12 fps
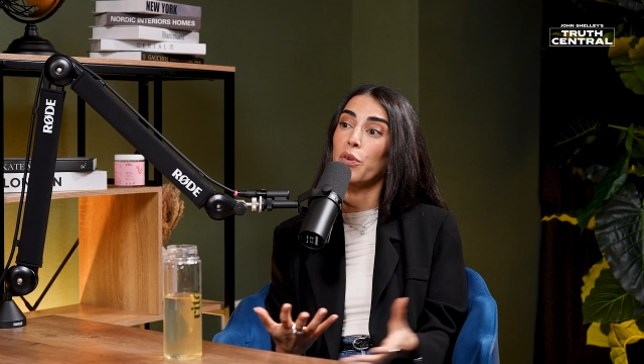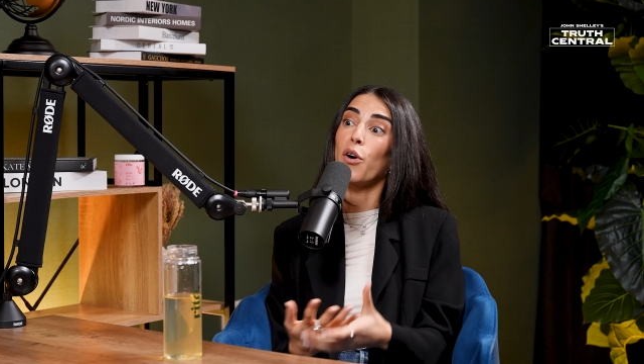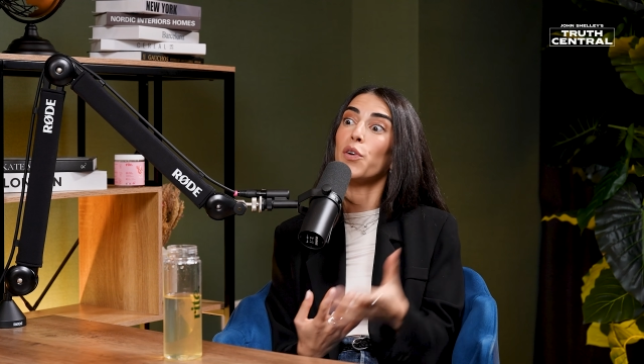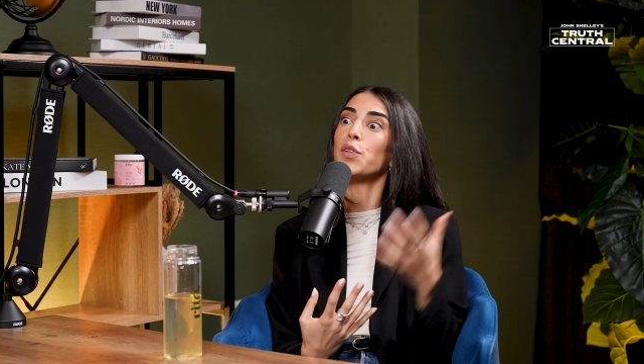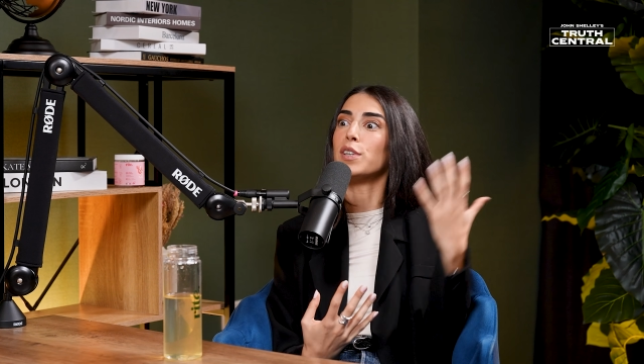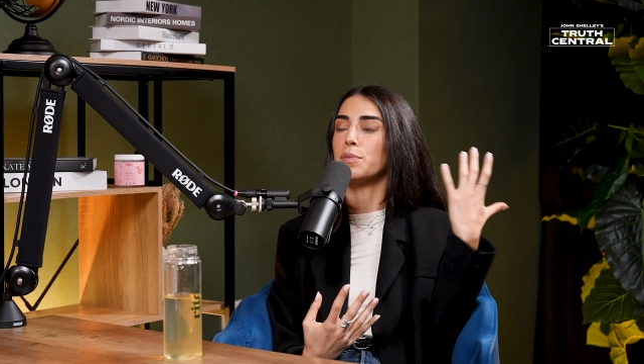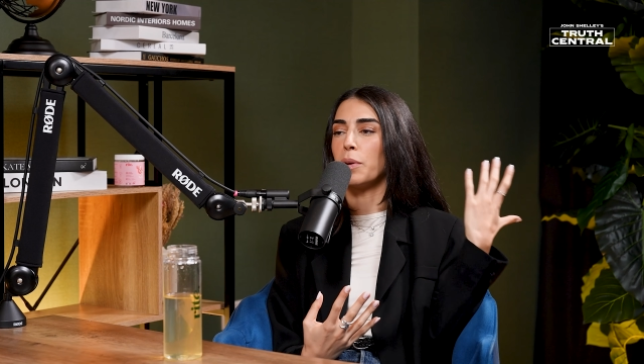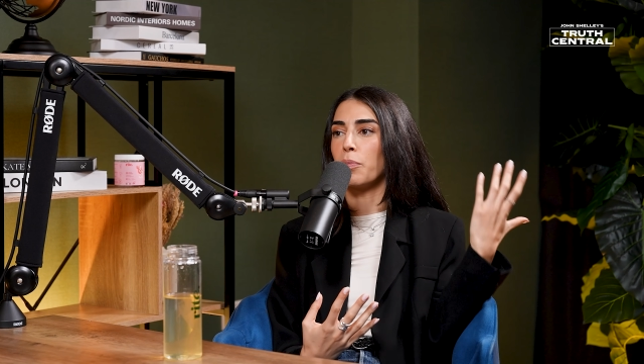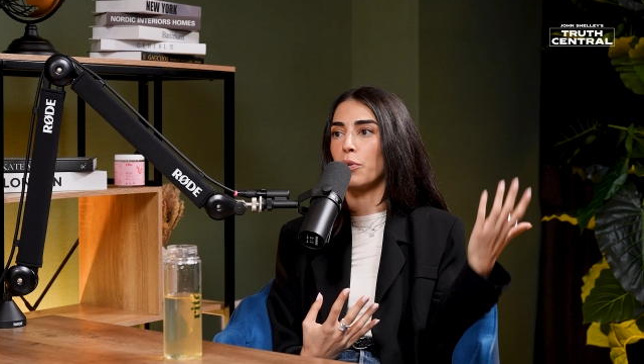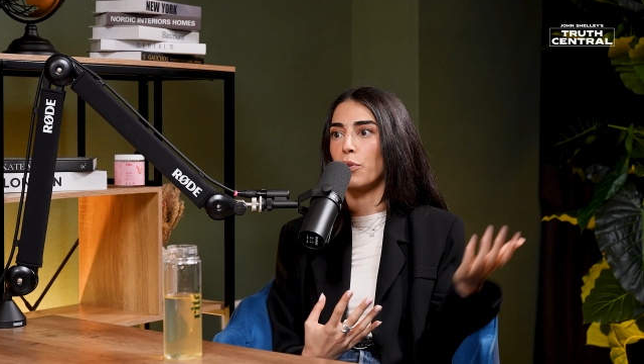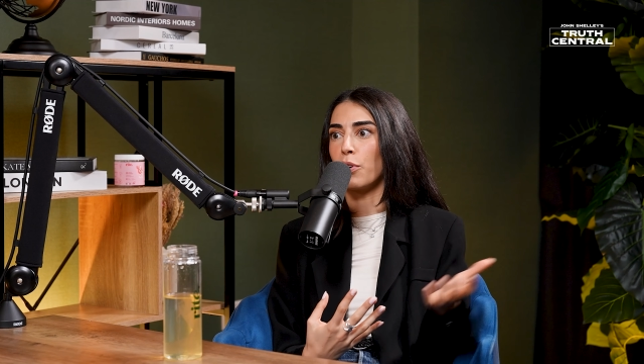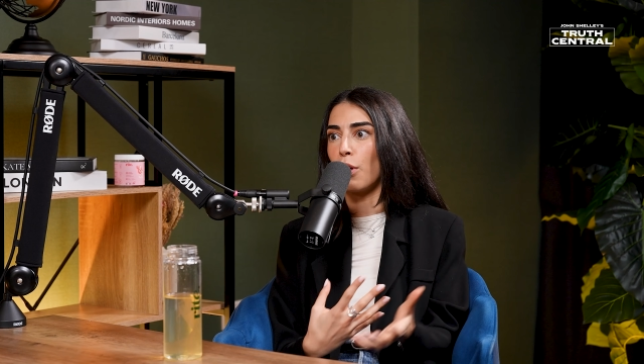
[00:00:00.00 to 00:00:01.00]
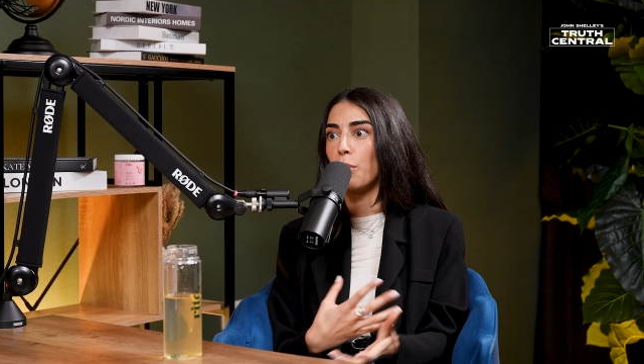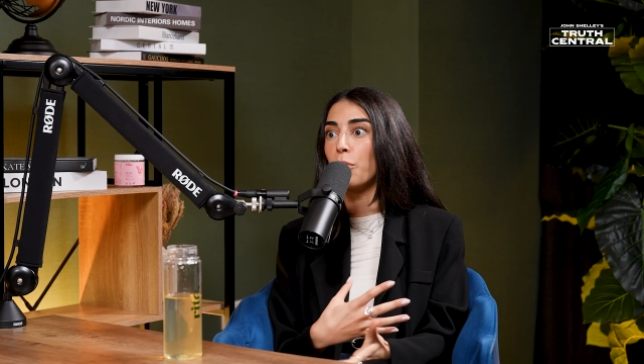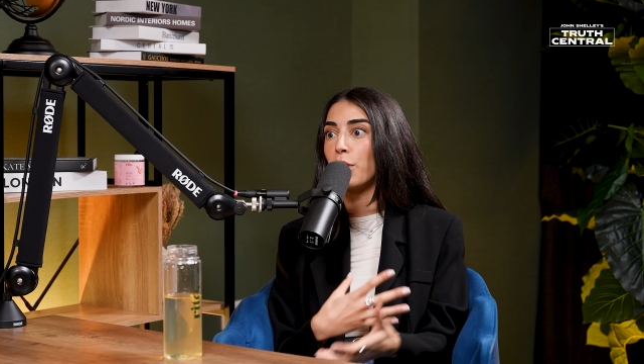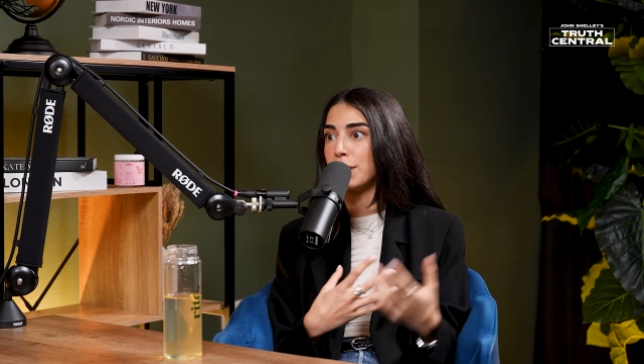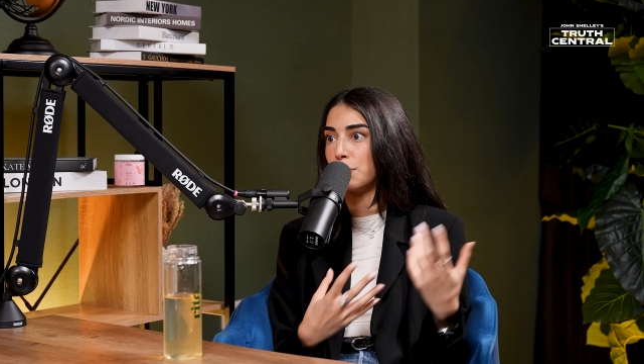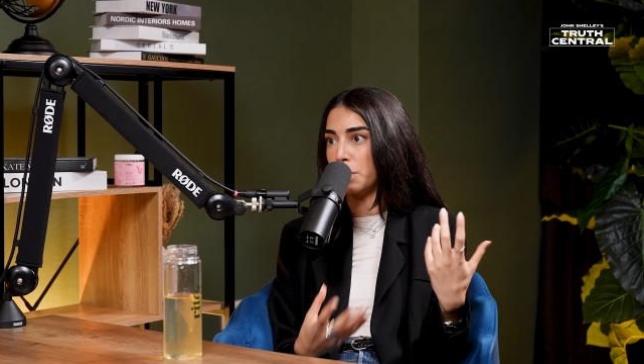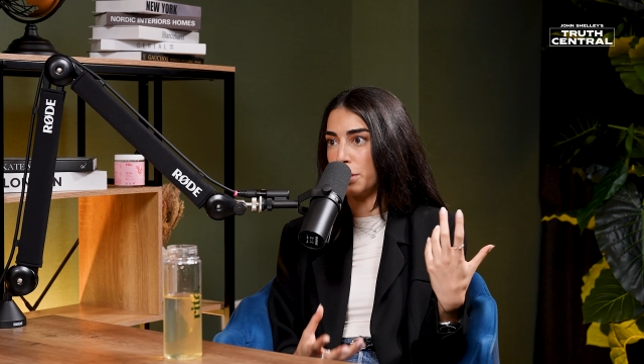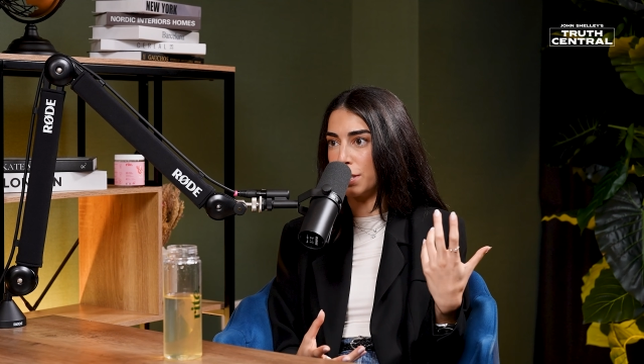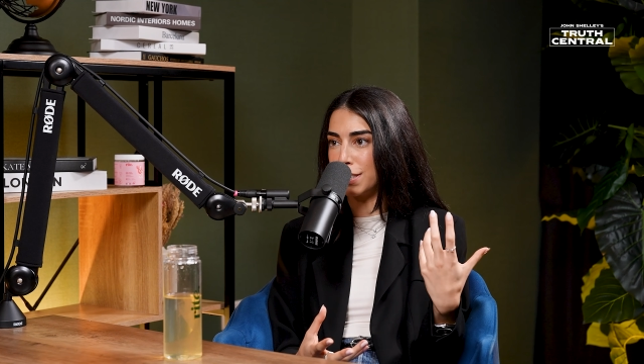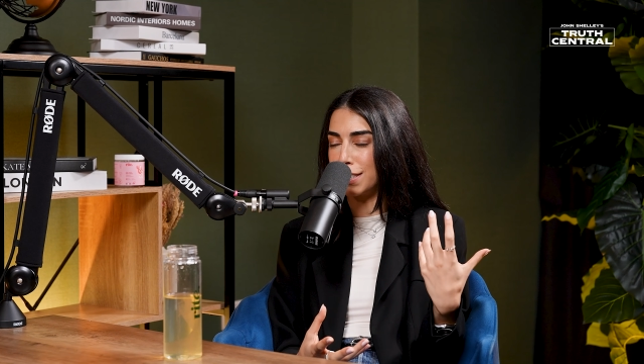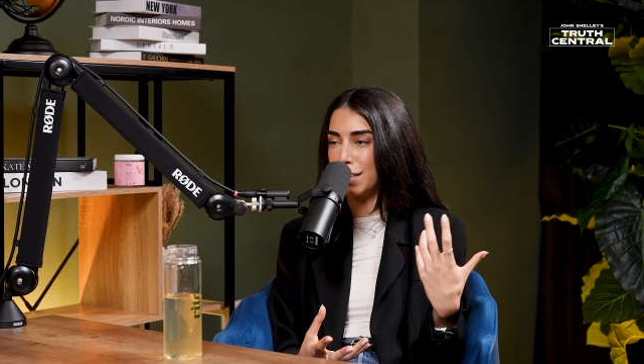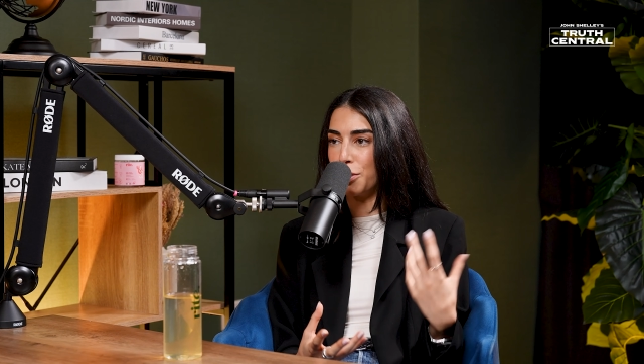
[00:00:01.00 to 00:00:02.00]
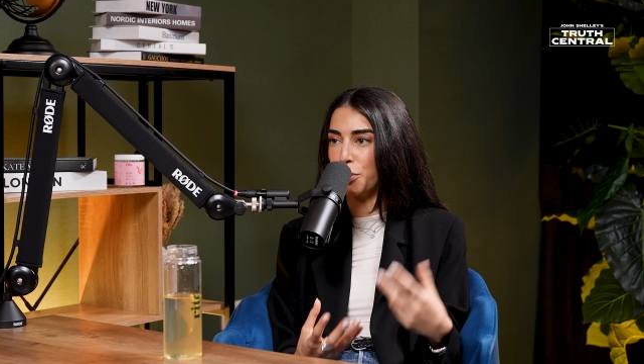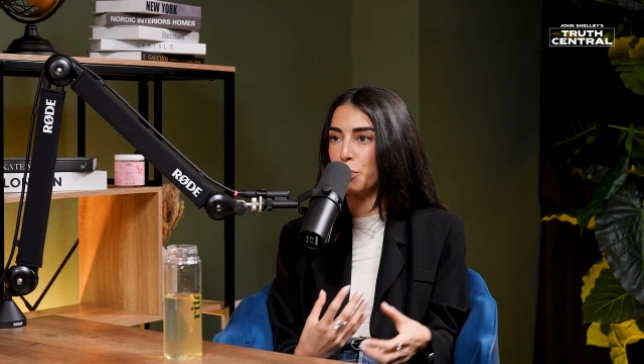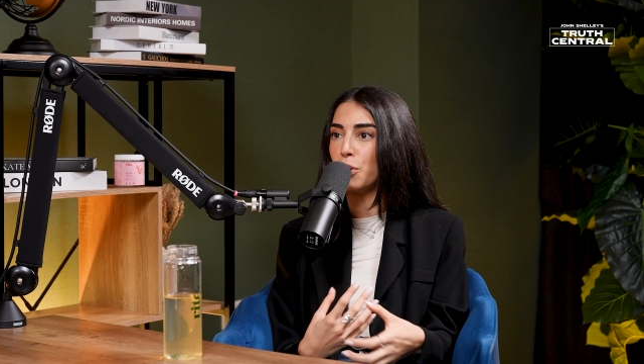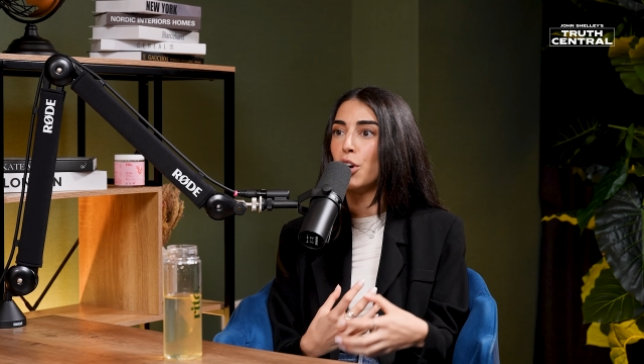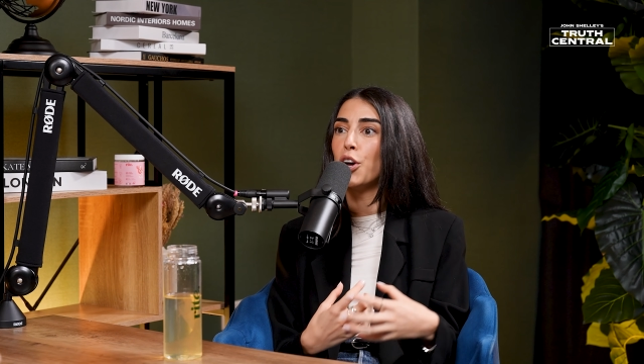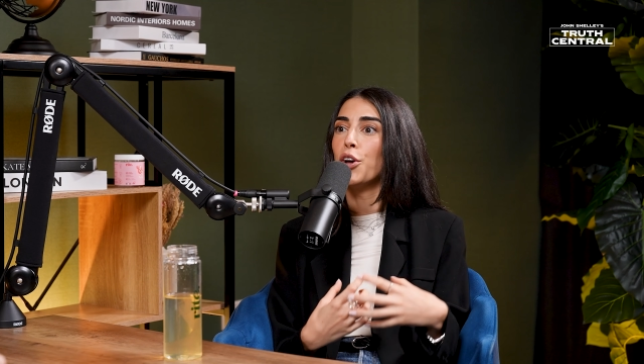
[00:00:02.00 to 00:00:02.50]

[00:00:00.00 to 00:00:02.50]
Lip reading: all these people who are a lot more experienced than you.